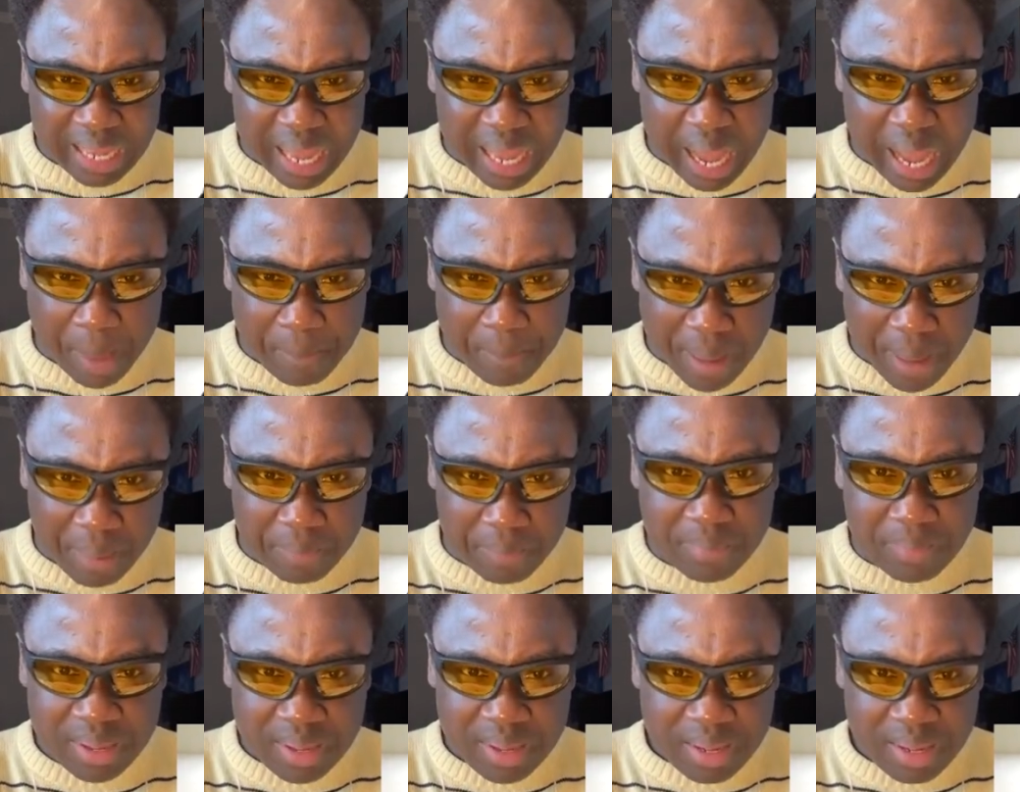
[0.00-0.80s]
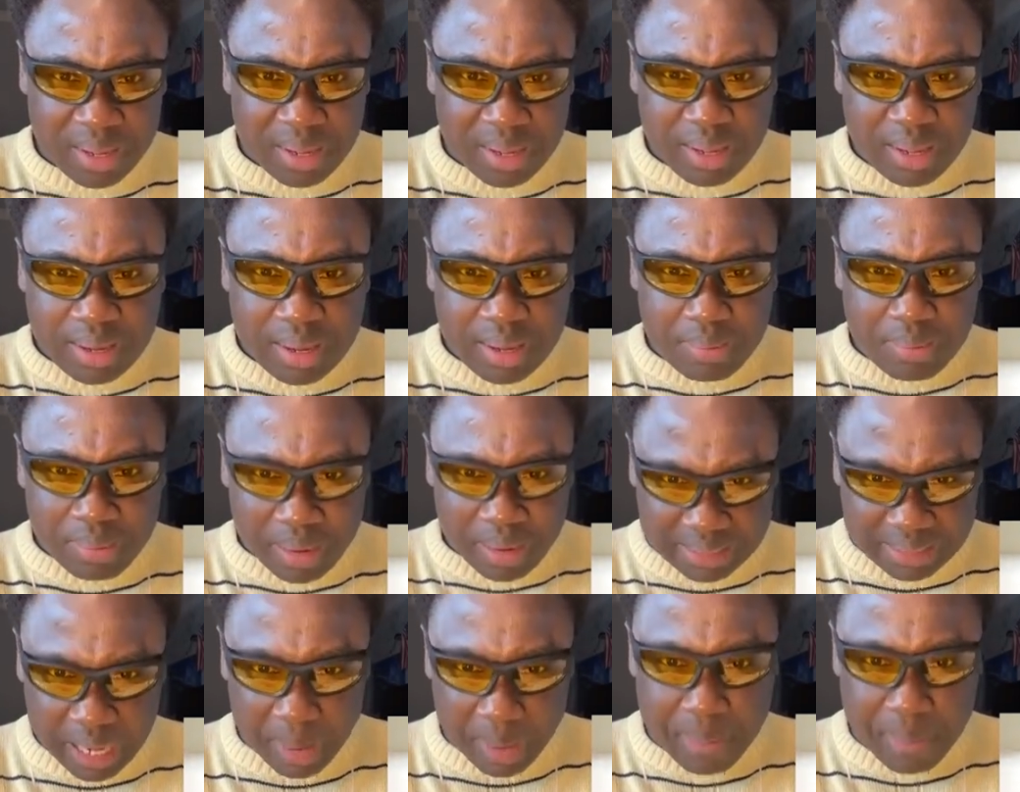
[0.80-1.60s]
go back
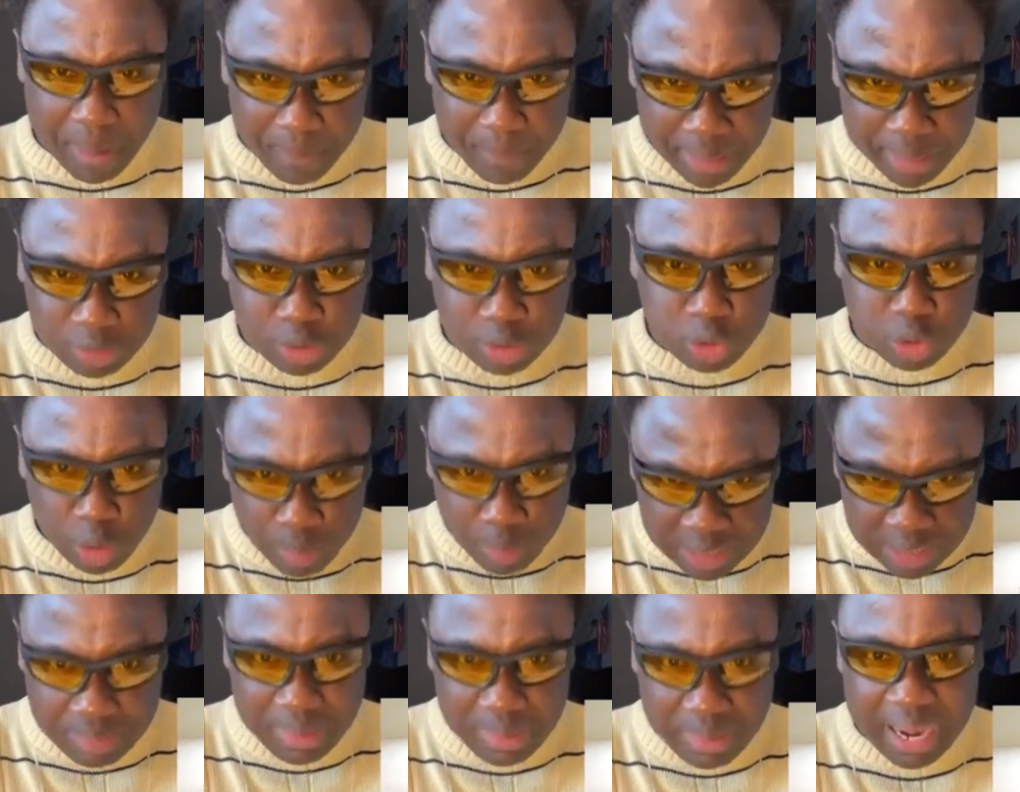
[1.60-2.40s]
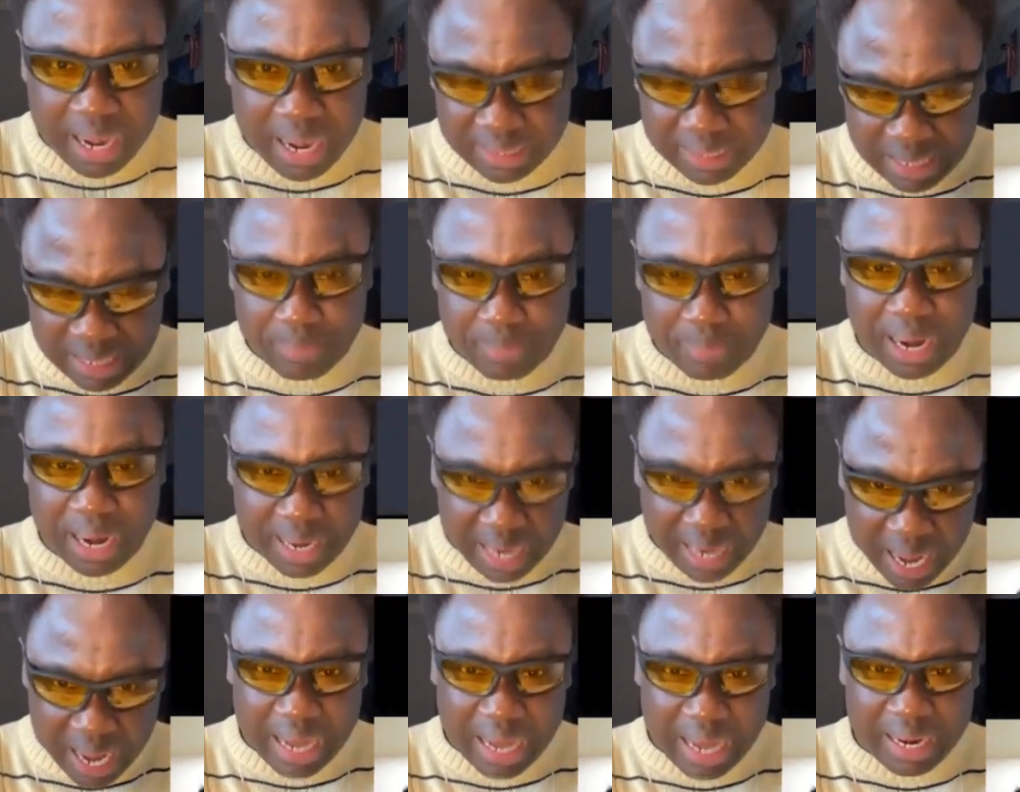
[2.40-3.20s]
to my Casambla,
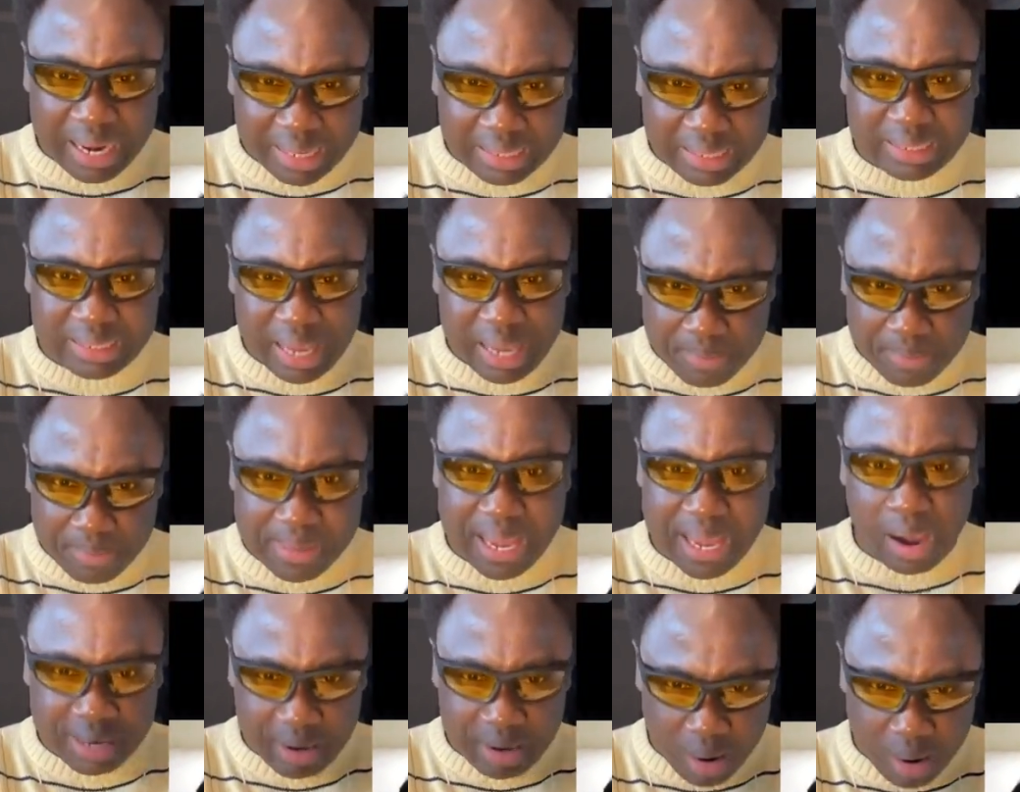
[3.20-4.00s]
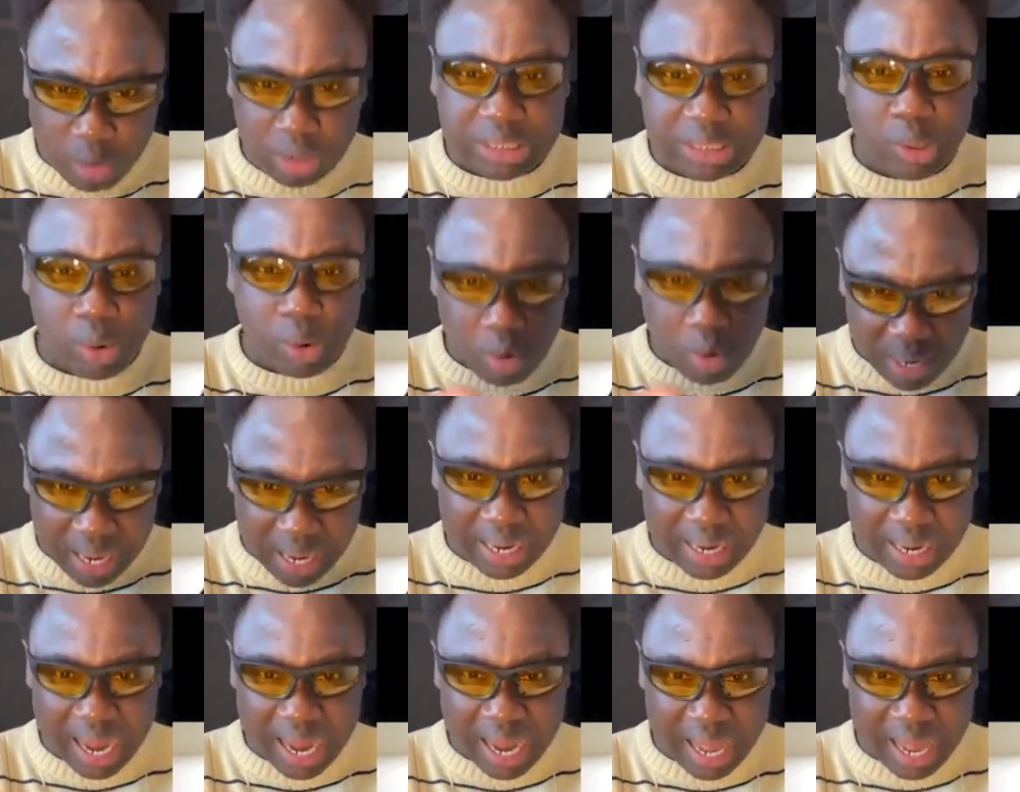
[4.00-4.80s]
at least, eh, be out your quarter or
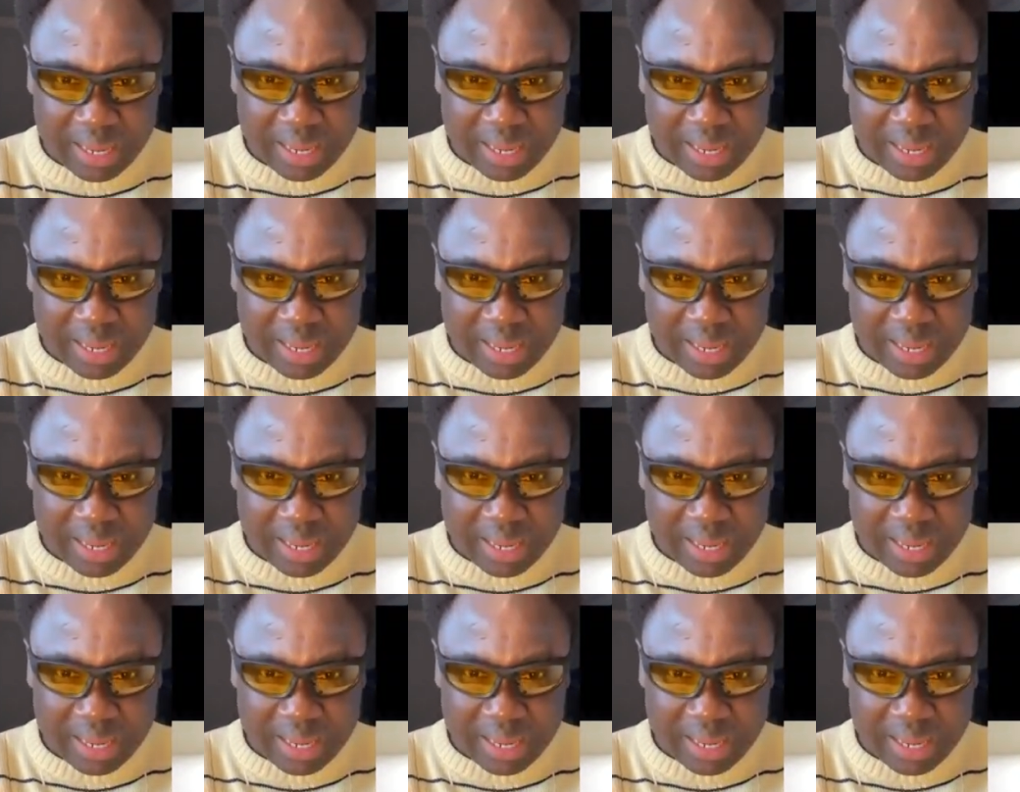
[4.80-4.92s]
Macra.